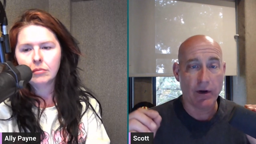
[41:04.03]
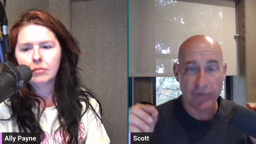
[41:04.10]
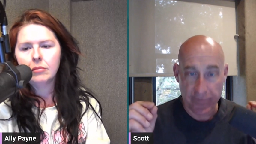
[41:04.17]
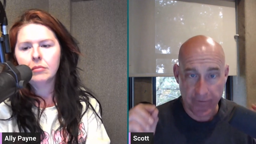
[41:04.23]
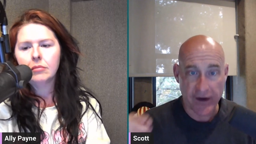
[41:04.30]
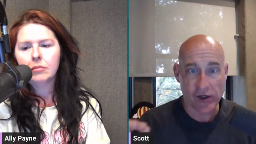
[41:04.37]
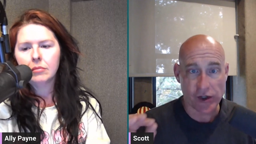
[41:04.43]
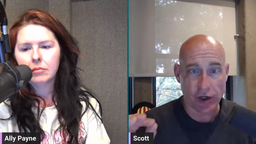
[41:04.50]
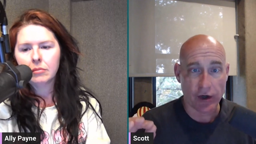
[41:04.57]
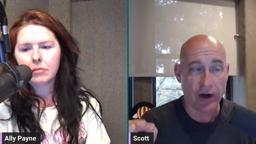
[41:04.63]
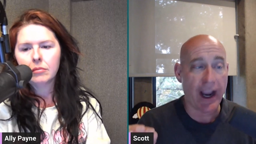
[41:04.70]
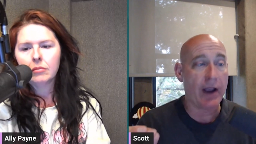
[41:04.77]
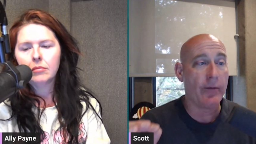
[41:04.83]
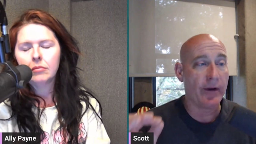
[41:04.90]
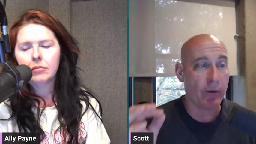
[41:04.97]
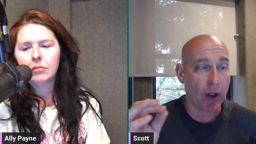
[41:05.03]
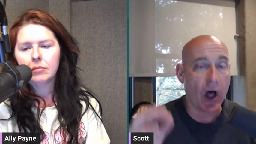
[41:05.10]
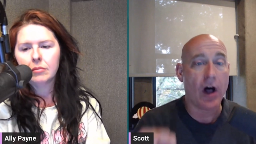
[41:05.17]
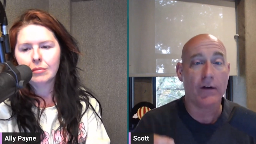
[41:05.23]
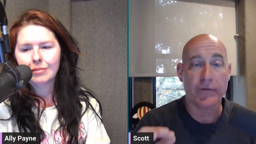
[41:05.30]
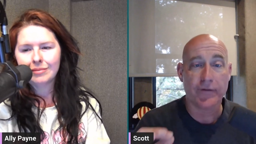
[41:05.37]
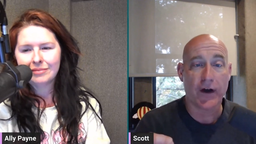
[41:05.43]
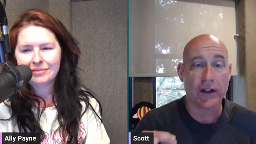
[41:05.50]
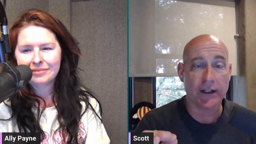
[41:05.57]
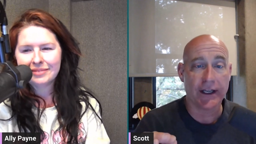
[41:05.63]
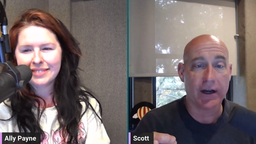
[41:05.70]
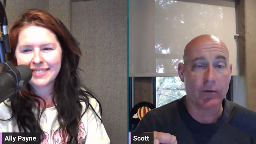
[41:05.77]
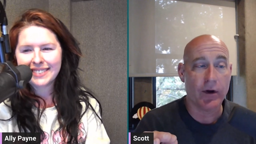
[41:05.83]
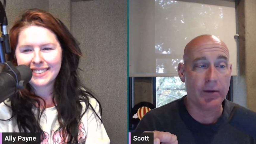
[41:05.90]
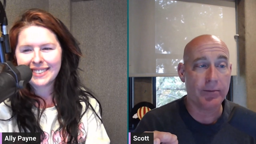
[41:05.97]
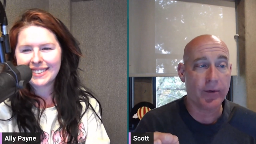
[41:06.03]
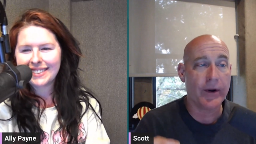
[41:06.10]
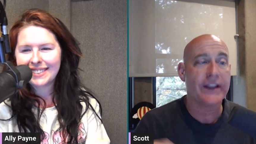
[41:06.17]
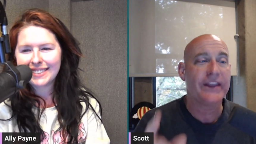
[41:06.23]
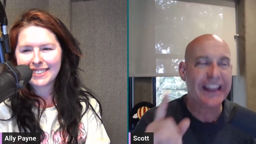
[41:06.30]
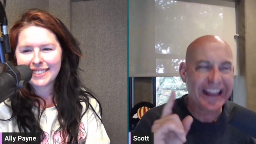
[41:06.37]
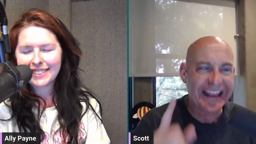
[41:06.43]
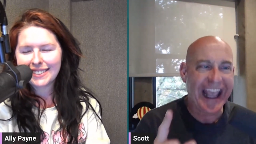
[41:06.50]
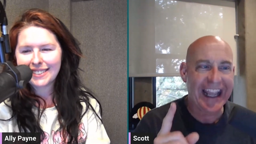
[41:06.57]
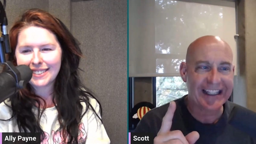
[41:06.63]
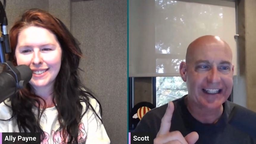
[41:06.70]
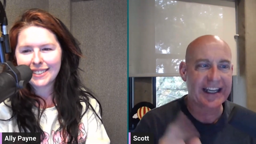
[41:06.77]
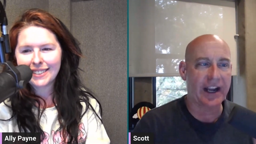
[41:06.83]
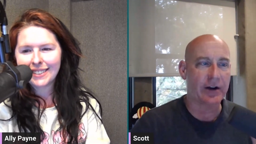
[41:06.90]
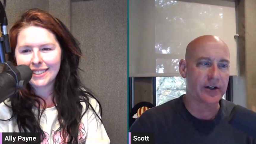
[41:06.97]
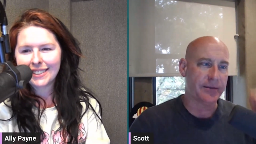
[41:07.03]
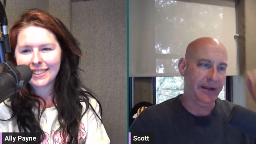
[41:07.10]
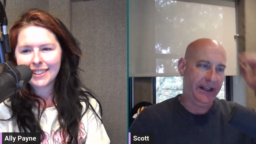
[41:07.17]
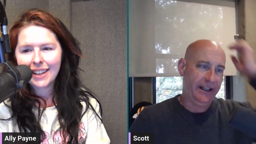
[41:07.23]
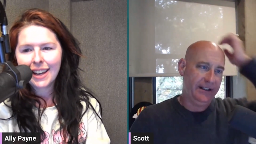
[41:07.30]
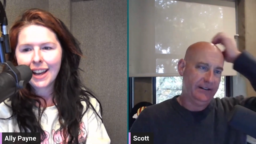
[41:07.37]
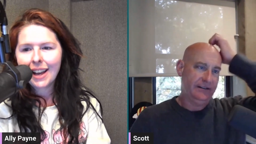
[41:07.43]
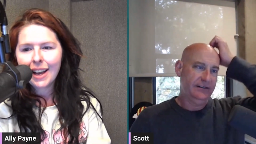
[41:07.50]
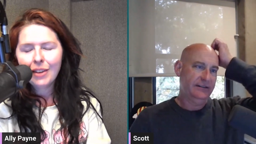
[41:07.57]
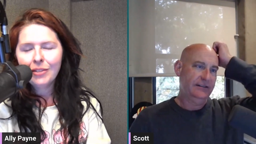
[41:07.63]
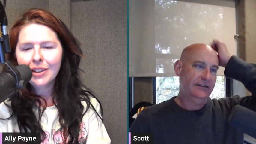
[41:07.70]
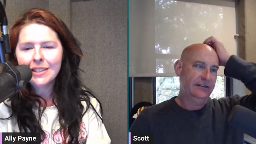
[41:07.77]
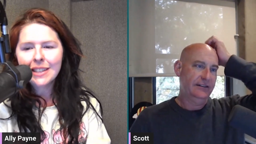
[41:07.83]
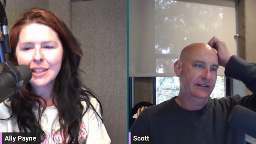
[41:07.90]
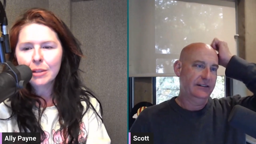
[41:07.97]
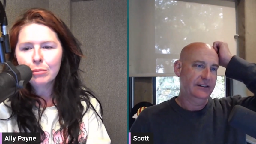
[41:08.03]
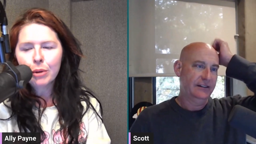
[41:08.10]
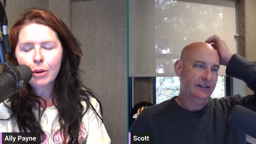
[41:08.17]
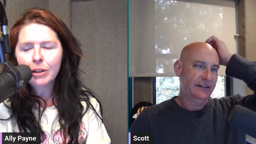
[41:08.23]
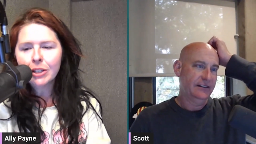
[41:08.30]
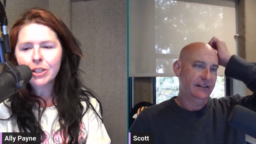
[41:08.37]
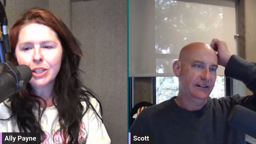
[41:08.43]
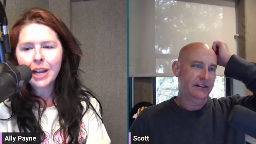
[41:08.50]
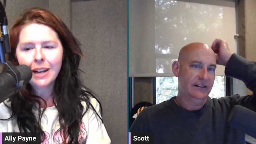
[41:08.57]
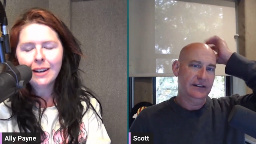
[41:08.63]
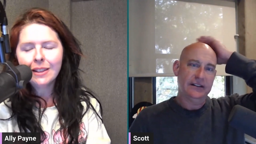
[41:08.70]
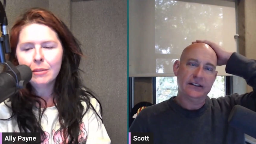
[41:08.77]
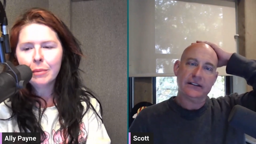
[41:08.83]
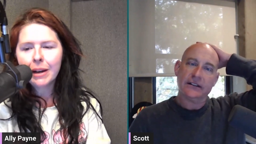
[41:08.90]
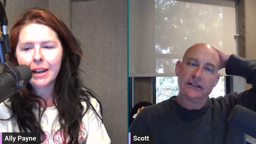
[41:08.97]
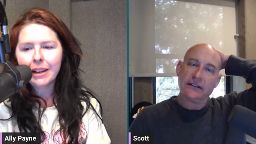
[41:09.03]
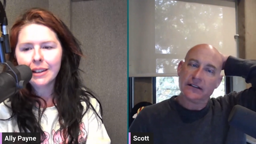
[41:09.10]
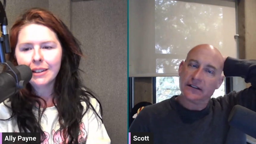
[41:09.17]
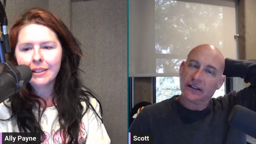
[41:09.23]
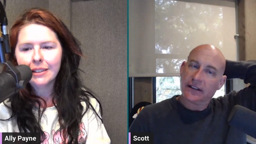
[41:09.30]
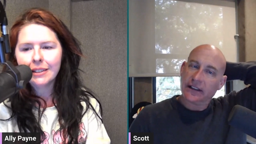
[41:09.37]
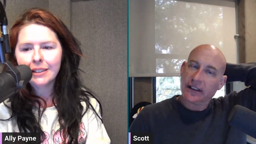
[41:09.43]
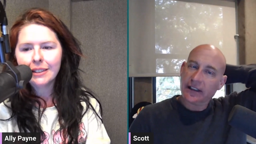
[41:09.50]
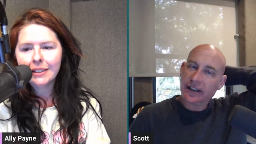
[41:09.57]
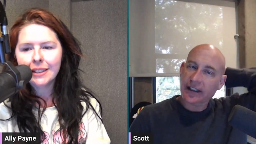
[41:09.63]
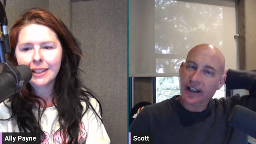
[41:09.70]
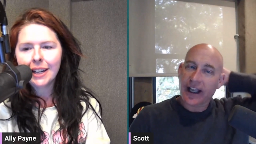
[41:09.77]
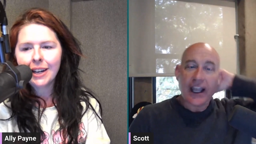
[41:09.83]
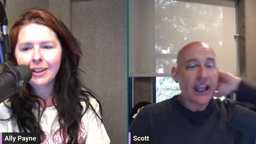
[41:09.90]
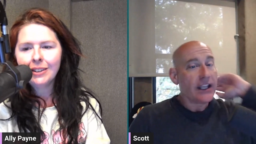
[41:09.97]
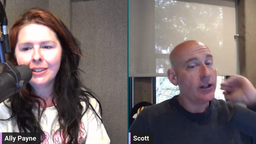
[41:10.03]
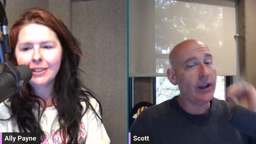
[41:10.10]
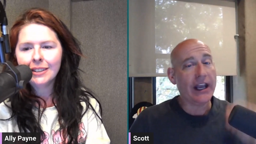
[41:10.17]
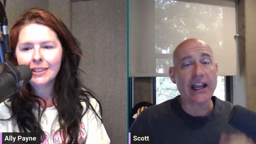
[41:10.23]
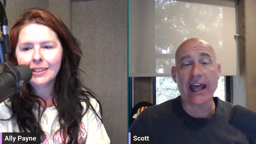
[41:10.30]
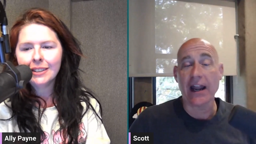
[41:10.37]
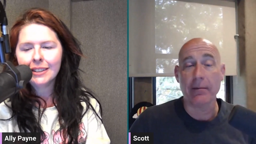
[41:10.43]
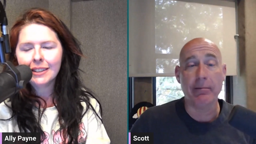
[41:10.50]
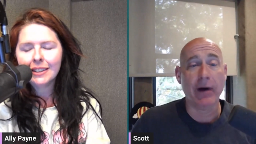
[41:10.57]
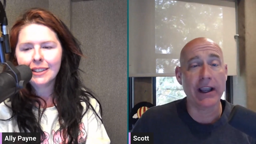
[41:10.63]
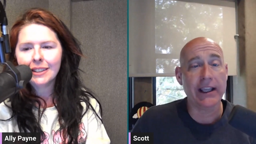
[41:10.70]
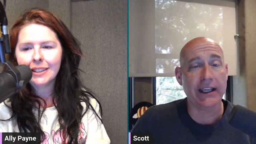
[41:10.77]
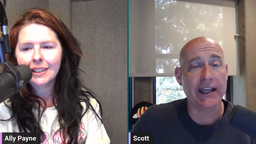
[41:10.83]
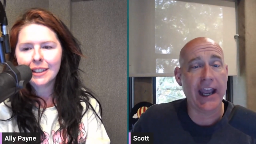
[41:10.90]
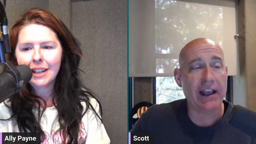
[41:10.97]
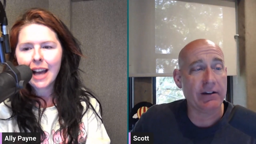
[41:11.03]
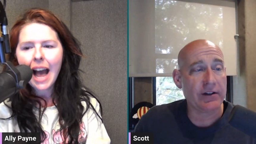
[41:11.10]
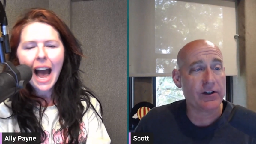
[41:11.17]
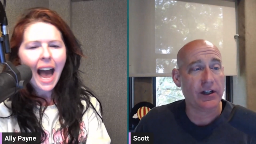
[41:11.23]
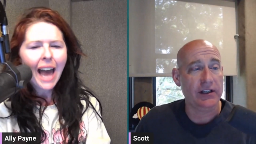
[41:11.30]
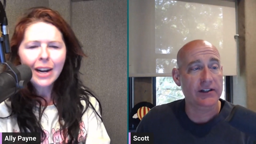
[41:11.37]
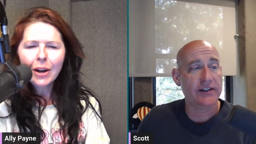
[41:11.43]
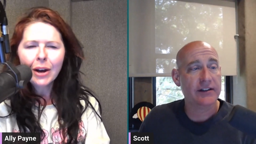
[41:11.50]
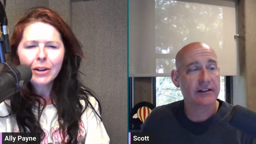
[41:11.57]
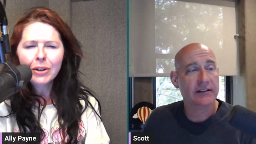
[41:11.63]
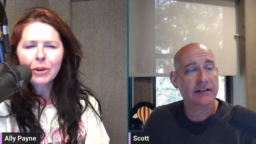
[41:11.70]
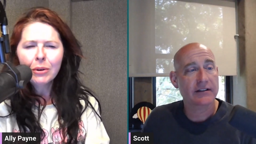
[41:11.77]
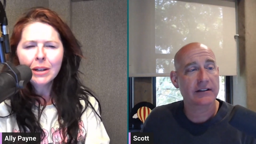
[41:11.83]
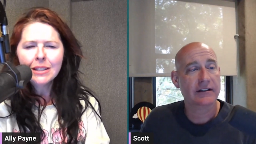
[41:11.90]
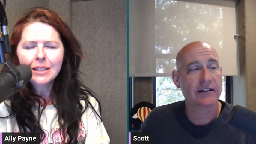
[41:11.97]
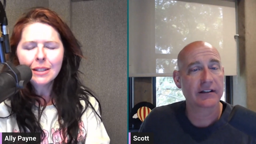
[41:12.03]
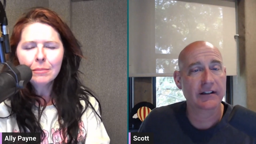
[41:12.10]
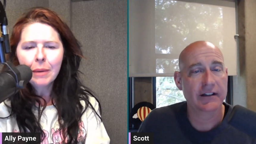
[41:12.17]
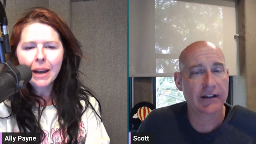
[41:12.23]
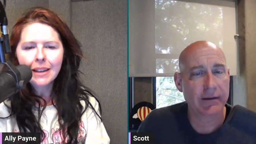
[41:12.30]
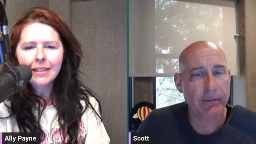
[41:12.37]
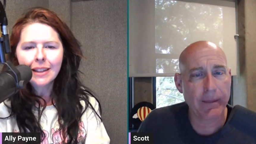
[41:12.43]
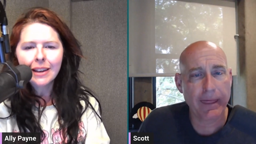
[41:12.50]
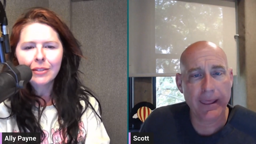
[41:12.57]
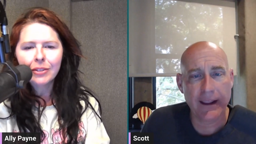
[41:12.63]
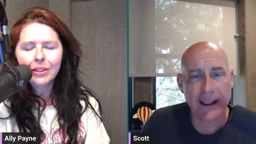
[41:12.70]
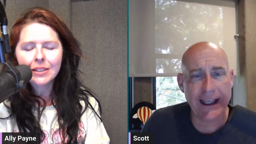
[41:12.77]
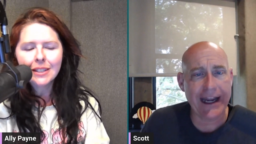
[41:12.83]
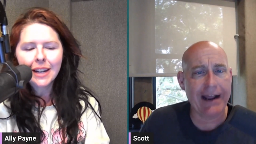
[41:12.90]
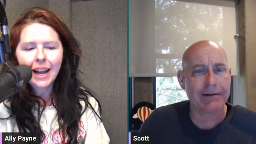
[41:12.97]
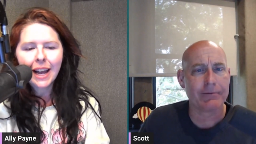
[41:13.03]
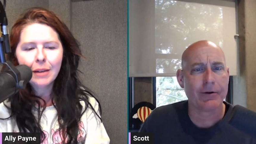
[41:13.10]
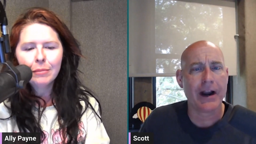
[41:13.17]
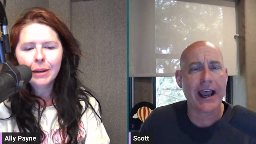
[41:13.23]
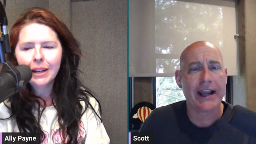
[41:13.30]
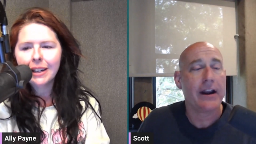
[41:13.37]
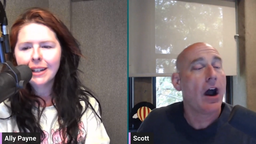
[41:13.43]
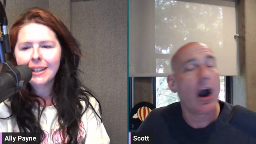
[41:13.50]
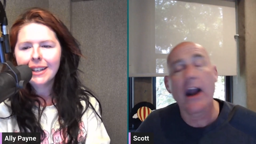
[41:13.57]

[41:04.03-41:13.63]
Speaker 1: a fissure, and we will all fall in at one point. That scares me.
Speaker 2: Feels like the broken chain on the bike you know.
Speaker 1: You get a lot of bike analogies.
Speaker 2: I know. I don't know what's the bike thing for Get today. right.
Speaker 1: All